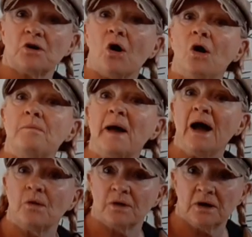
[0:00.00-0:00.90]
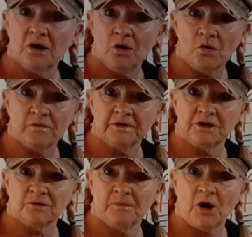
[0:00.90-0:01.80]
all power over to
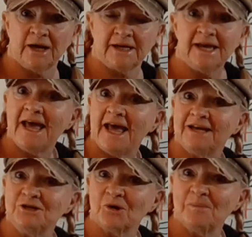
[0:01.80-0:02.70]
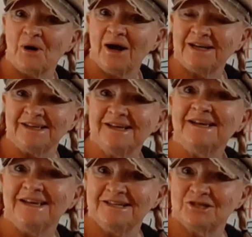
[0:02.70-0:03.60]
your body, and your body
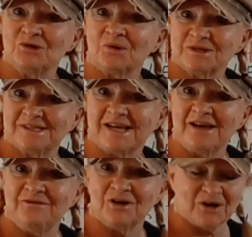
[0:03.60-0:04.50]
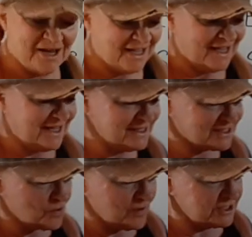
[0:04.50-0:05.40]
is your savior. It's
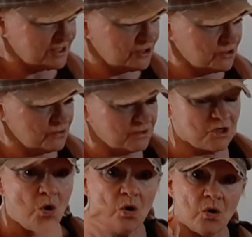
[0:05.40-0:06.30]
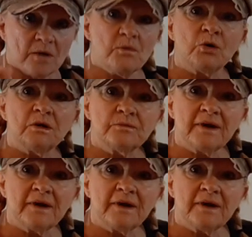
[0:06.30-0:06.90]
going to use hormonal